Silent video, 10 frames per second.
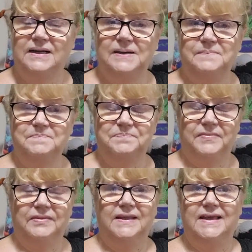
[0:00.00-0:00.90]
Um,
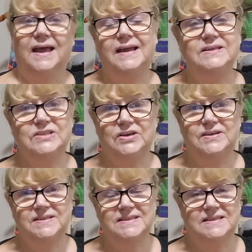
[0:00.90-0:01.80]
the cane
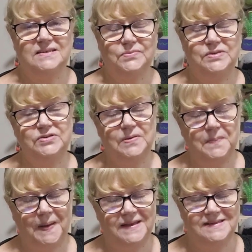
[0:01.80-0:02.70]
toads, which are a
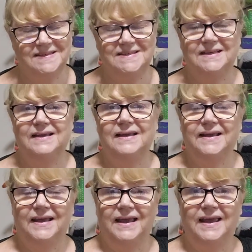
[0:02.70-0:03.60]
pest
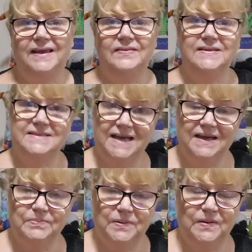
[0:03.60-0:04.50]
ate the
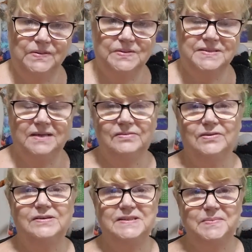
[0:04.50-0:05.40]
tadpoles and
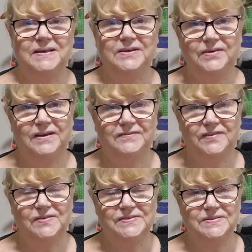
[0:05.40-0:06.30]
not as many green
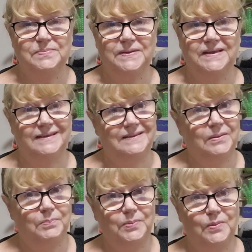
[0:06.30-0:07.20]
frogs are being
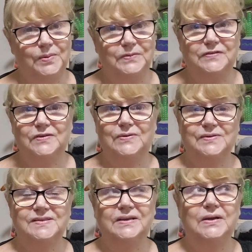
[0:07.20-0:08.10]
born, of
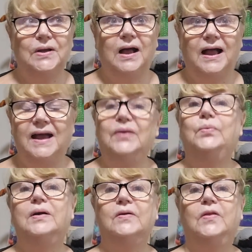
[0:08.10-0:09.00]
course. I had
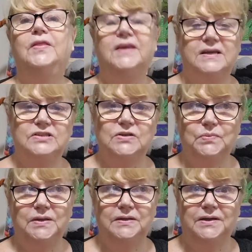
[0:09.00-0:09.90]
one on the kitchen
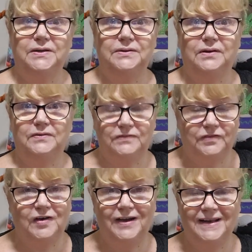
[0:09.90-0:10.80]
window on
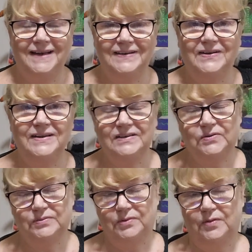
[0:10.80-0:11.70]
Friday night
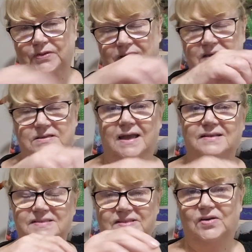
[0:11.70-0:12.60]
or on the
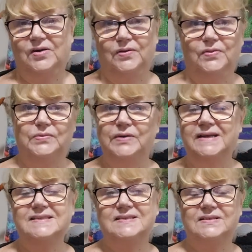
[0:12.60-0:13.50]
outside on the
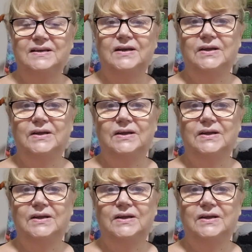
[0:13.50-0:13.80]
rest.